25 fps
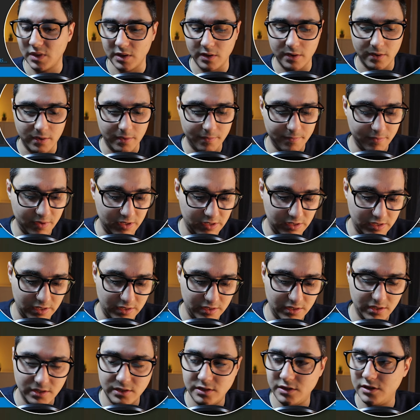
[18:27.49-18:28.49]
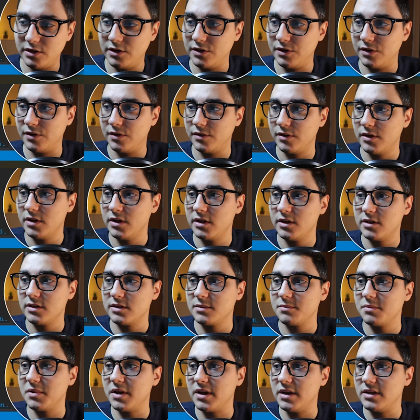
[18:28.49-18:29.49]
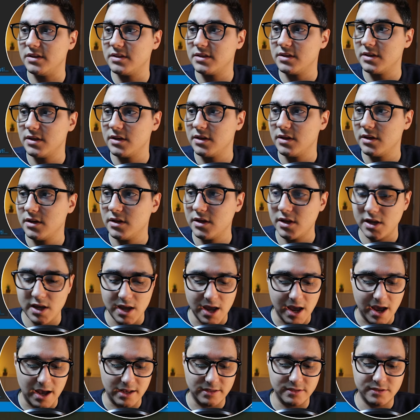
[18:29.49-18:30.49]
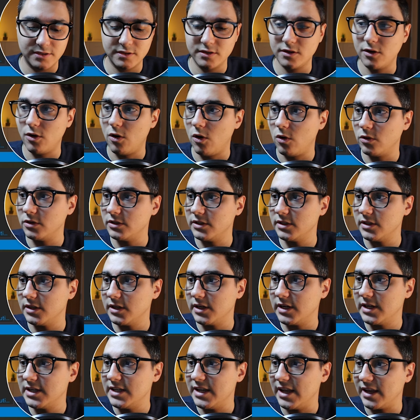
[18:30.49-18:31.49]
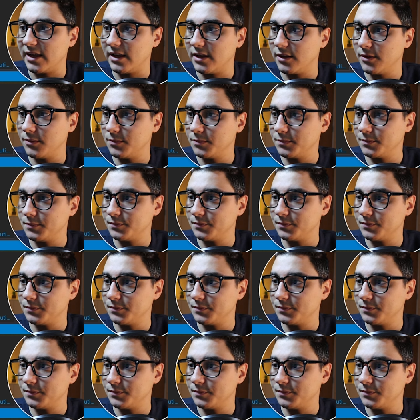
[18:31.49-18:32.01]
And then in here, space, add onclick.